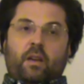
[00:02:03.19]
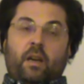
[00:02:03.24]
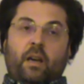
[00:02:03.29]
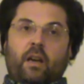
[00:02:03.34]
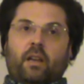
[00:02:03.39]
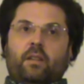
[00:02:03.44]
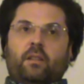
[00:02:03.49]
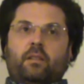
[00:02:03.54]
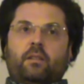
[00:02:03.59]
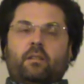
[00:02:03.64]

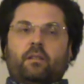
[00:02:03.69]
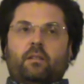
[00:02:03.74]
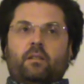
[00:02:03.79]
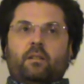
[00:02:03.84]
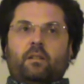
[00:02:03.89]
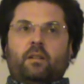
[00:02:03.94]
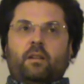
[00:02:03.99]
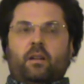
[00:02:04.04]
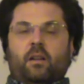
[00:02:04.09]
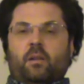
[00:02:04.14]
and
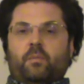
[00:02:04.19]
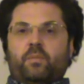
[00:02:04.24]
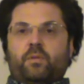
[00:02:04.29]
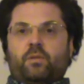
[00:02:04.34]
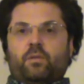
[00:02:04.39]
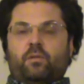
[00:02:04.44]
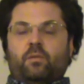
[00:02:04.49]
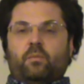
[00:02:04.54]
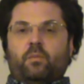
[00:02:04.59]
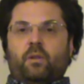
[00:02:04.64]

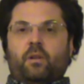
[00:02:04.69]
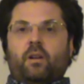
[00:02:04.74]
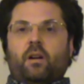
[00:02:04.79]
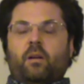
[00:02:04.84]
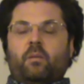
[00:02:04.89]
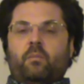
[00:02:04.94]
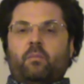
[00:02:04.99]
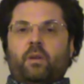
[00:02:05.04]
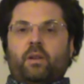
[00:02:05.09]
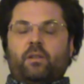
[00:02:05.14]
helps you to
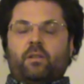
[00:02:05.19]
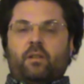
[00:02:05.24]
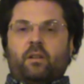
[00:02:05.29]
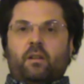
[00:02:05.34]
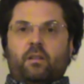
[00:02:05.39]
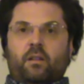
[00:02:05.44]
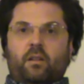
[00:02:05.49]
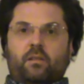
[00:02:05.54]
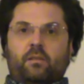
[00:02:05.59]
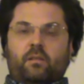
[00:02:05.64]
become better
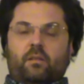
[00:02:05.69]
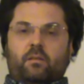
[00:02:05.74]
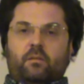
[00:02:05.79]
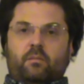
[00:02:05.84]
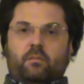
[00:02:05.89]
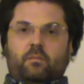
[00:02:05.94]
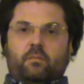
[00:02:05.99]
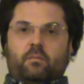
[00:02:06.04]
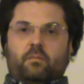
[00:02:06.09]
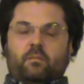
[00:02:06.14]
connected.
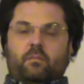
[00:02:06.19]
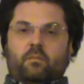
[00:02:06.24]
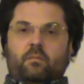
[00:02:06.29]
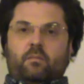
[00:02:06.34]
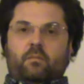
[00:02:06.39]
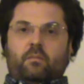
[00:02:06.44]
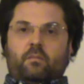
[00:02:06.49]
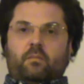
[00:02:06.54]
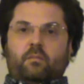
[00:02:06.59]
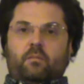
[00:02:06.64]

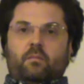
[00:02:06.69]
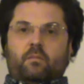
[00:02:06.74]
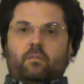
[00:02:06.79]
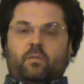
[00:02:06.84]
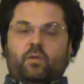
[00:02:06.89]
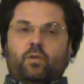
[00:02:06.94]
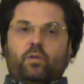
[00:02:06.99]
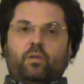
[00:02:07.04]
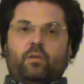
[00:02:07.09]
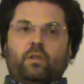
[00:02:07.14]

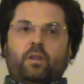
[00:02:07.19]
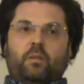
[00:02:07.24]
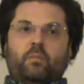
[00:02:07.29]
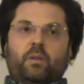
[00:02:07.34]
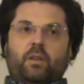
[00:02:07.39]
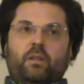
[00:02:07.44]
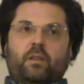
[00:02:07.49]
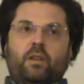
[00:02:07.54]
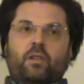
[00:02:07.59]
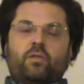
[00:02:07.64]
Do you need
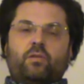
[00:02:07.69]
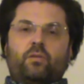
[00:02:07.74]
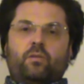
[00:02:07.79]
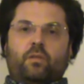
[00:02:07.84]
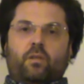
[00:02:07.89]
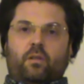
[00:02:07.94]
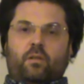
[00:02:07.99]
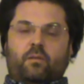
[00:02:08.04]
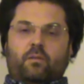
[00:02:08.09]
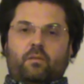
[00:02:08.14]
meditation?
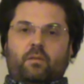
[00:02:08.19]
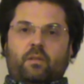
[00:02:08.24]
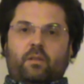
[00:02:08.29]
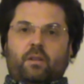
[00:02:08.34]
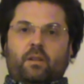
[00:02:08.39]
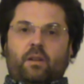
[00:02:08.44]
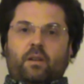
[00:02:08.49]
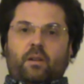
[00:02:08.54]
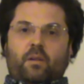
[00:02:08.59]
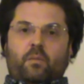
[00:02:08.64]
No.
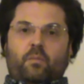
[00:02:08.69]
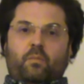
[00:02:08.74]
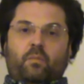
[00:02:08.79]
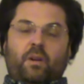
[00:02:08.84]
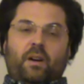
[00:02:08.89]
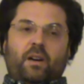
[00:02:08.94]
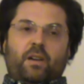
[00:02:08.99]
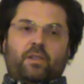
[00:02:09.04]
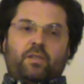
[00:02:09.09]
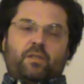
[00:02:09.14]

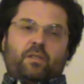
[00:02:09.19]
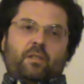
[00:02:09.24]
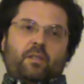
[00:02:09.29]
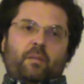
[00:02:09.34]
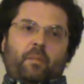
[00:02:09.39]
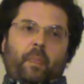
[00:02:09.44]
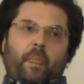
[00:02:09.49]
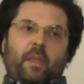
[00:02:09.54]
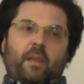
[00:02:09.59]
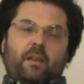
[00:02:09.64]
But
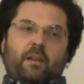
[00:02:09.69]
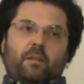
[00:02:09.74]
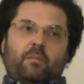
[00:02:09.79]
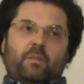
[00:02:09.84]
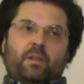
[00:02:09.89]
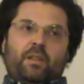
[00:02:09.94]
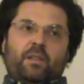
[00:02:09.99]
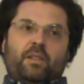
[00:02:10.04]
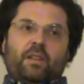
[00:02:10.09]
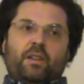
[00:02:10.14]

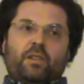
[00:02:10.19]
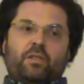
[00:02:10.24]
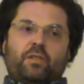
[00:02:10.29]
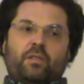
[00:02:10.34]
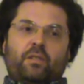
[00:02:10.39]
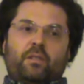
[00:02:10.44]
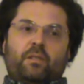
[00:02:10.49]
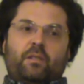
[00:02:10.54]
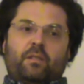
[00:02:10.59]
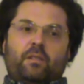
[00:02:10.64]

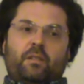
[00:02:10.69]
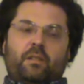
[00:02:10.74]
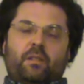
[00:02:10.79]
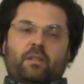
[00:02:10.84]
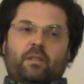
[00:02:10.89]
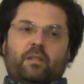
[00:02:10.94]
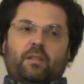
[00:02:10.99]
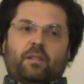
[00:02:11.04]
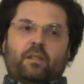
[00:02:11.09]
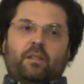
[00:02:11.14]
meditation
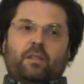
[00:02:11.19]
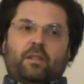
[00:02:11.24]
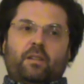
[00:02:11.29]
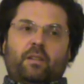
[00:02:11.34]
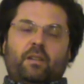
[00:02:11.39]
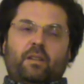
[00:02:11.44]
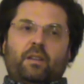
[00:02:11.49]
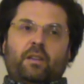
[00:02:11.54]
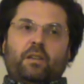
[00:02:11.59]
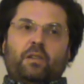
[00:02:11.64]

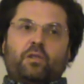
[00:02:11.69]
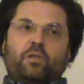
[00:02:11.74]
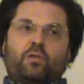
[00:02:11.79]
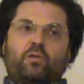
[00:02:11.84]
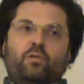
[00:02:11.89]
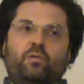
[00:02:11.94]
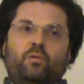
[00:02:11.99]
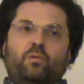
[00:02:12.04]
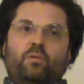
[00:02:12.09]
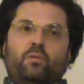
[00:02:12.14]
is
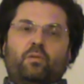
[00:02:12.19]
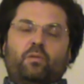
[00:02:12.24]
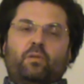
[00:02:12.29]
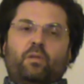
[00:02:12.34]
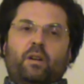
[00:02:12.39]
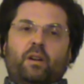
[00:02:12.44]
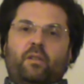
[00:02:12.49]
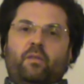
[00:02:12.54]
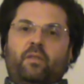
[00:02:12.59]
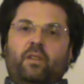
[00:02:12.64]
to
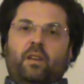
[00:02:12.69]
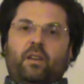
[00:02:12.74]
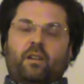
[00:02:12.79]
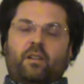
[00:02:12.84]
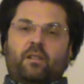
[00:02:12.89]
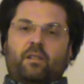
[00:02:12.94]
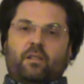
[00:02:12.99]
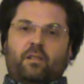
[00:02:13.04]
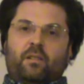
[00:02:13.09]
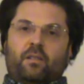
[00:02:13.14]
a
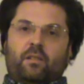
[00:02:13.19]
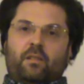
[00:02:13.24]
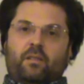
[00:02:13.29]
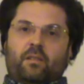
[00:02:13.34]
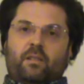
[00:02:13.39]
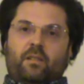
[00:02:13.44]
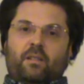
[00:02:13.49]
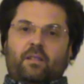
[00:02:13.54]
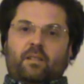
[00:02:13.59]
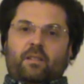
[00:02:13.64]
vehicle,
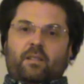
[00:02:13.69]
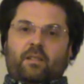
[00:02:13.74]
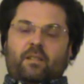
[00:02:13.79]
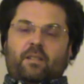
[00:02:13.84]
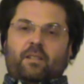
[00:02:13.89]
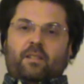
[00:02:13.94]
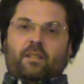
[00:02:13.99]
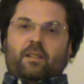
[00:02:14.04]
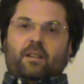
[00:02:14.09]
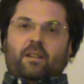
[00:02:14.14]

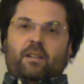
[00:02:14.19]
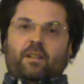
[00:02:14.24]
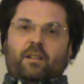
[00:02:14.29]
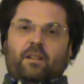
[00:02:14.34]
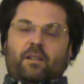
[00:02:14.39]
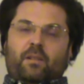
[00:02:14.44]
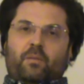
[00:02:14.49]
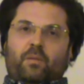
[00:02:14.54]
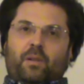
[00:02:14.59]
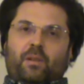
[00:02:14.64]

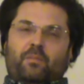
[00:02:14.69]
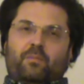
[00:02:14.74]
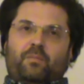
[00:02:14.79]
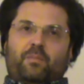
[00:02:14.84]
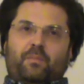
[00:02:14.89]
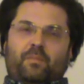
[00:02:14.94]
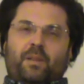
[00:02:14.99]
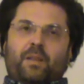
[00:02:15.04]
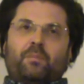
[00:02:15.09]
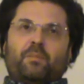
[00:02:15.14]

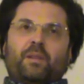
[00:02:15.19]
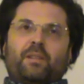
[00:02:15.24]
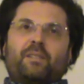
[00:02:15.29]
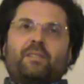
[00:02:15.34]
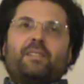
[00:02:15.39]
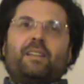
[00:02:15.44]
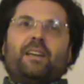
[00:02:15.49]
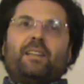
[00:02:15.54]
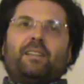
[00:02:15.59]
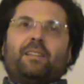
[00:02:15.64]
let me
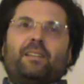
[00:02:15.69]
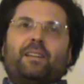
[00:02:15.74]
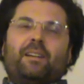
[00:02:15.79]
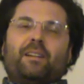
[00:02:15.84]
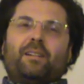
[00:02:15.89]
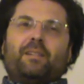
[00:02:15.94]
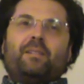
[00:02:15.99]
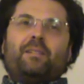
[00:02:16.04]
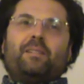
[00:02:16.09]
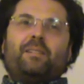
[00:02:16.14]
say it
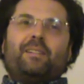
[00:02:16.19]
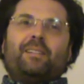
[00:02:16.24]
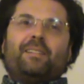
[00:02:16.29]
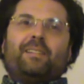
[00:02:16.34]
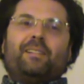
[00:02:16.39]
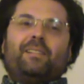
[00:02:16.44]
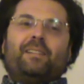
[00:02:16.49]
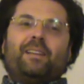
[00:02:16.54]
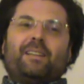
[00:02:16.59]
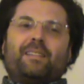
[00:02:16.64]
in
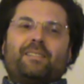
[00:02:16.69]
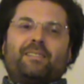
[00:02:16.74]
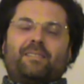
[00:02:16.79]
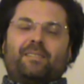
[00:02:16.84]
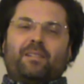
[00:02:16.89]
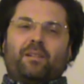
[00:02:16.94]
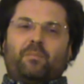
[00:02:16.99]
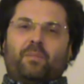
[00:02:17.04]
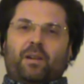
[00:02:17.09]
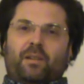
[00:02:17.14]
a less
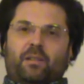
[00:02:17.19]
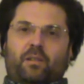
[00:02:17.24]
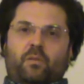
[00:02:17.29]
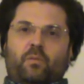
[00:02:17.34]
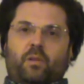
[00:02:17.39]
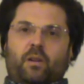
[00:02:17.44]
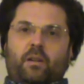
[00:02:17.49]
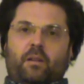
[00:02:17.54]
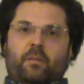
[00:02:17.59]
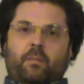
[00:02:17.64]
dramatic
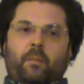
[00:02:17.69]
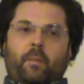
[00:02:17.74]
way.